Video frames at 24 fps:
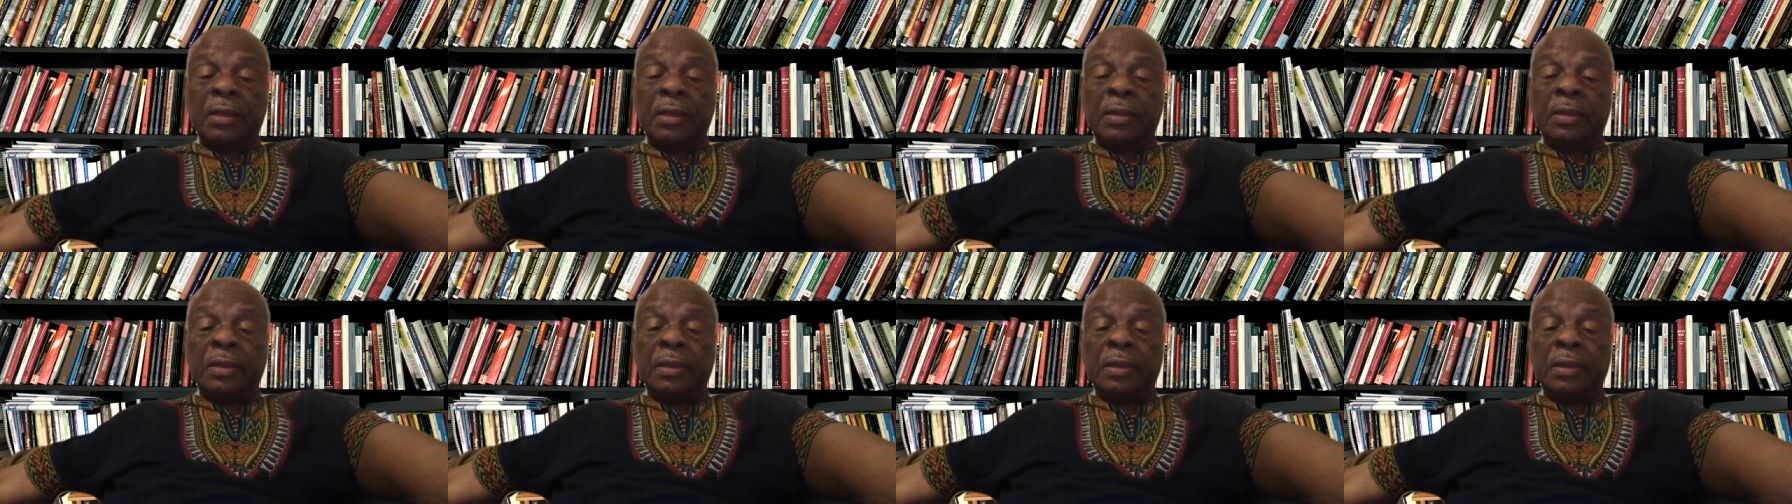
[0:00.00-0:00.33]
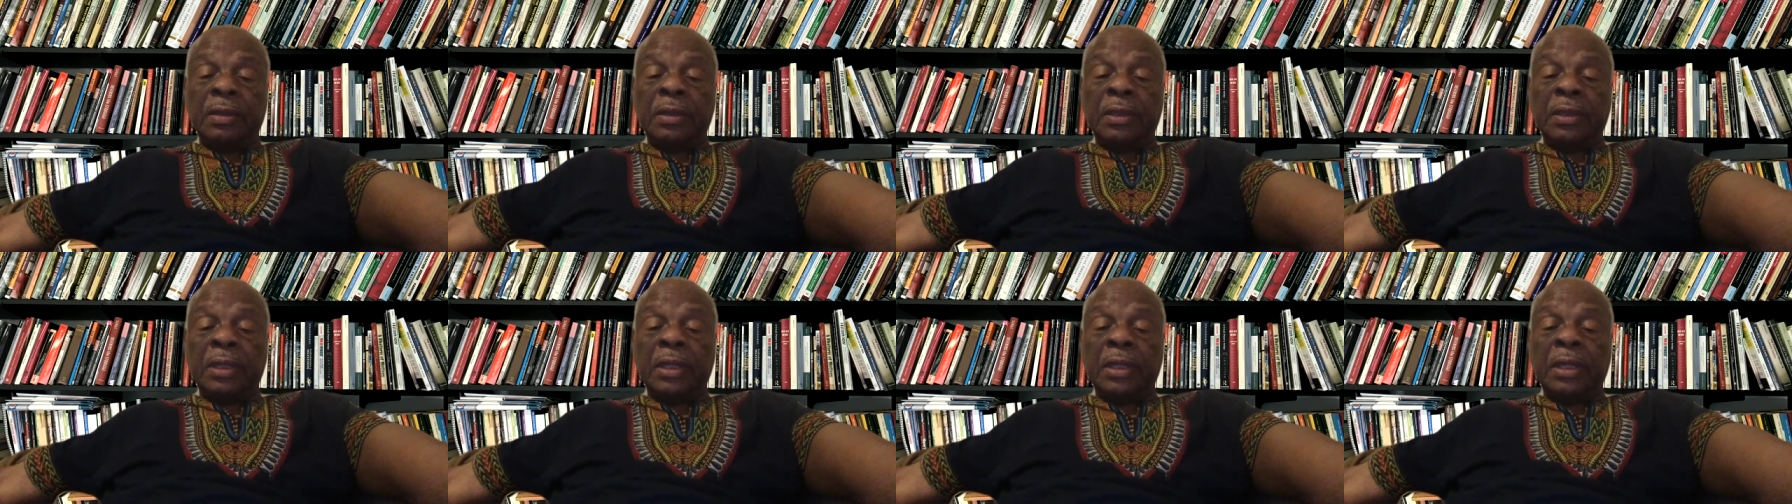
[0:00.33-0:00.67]
the
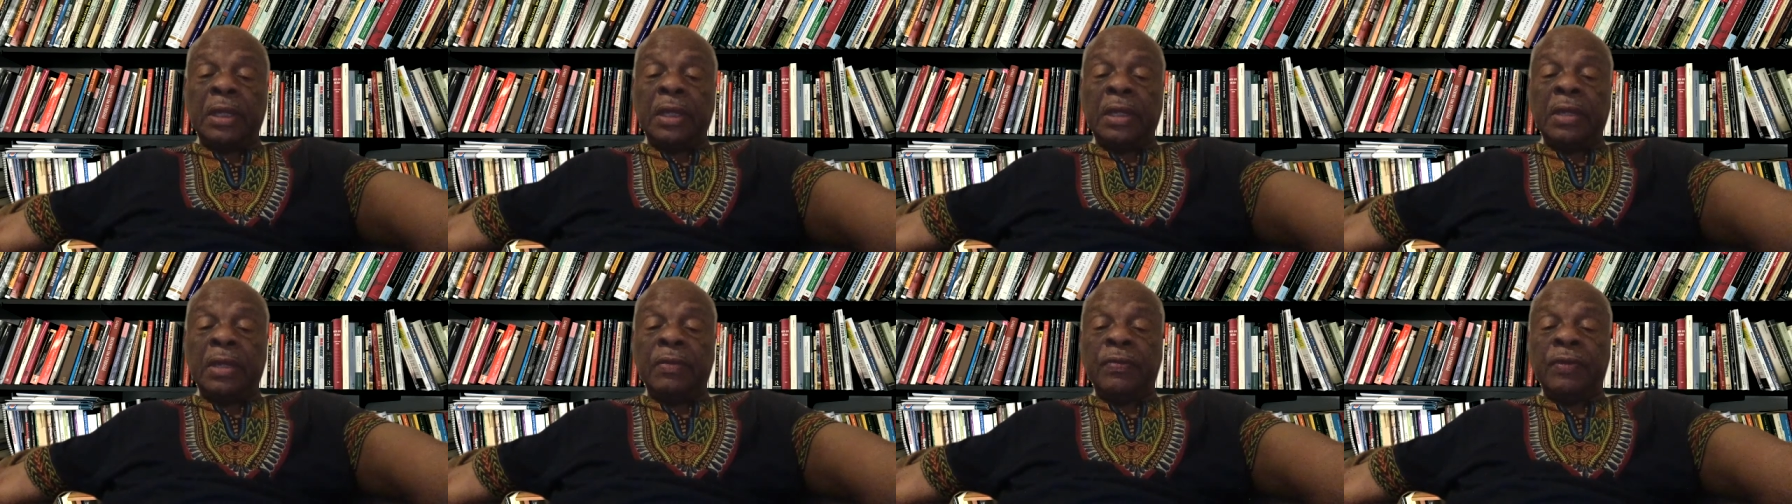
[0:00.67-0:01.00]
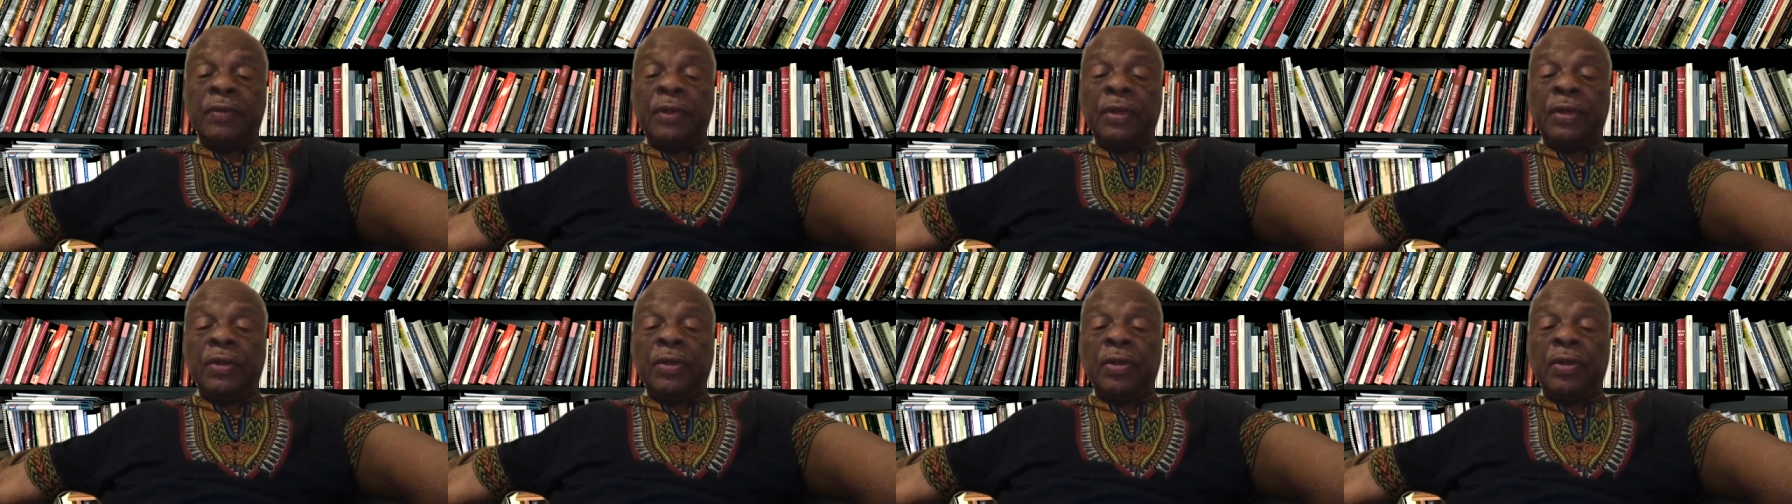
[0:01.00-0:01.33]
leader of
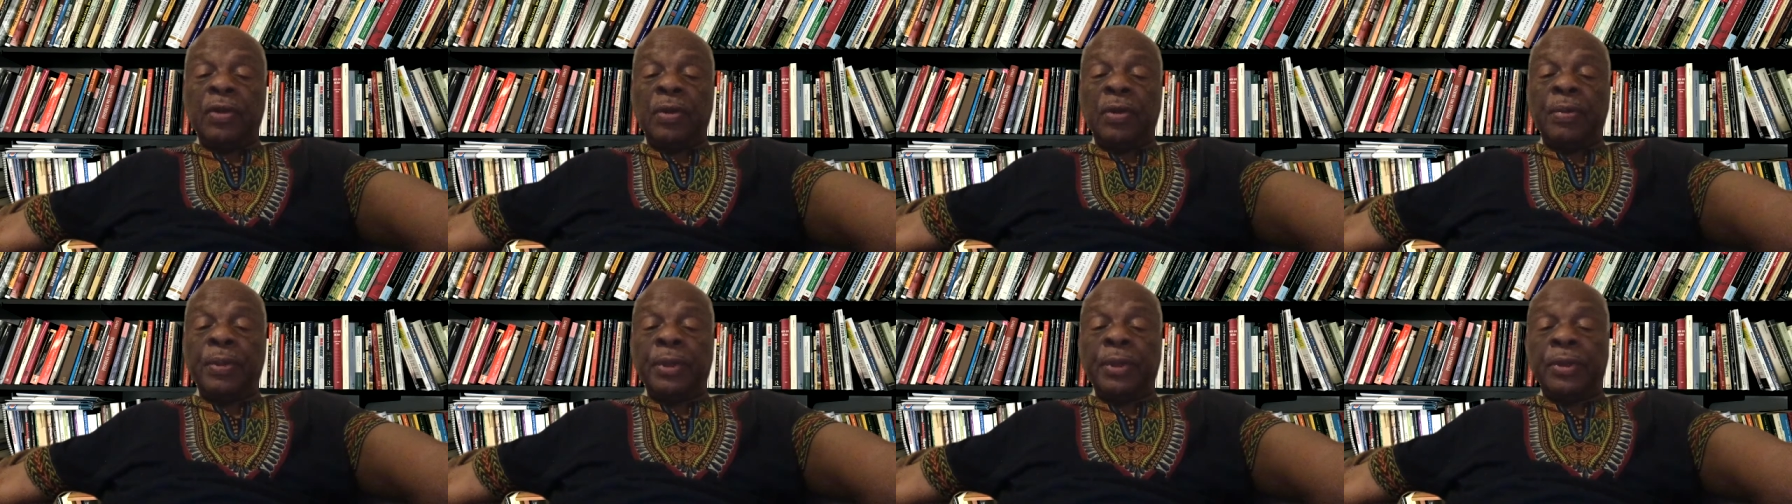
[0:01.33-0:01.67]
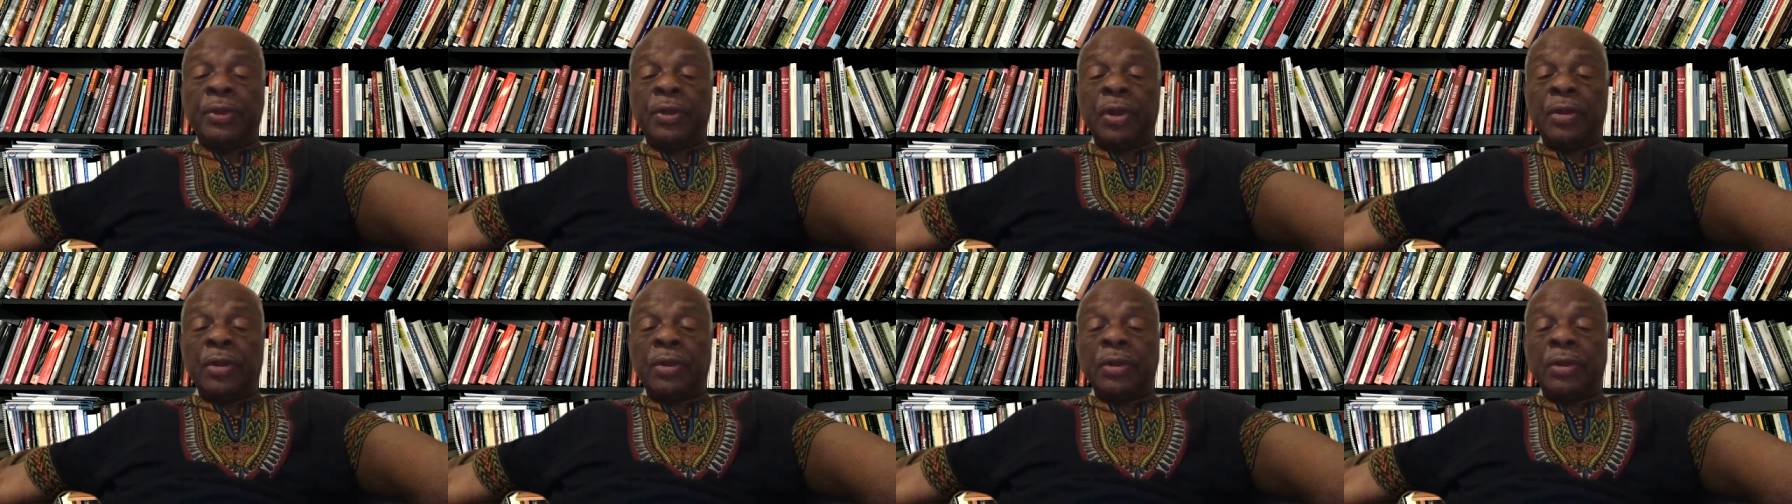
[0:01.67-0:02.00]
Ethiopia
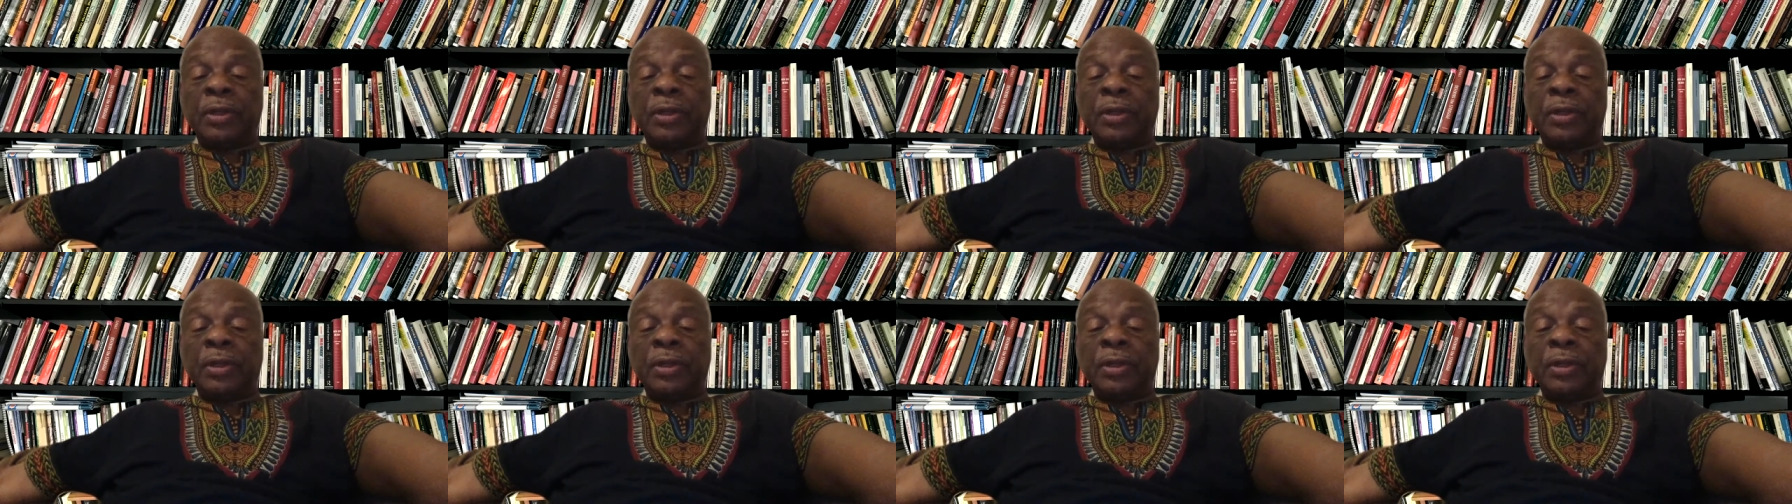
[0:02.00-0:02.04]
thought that,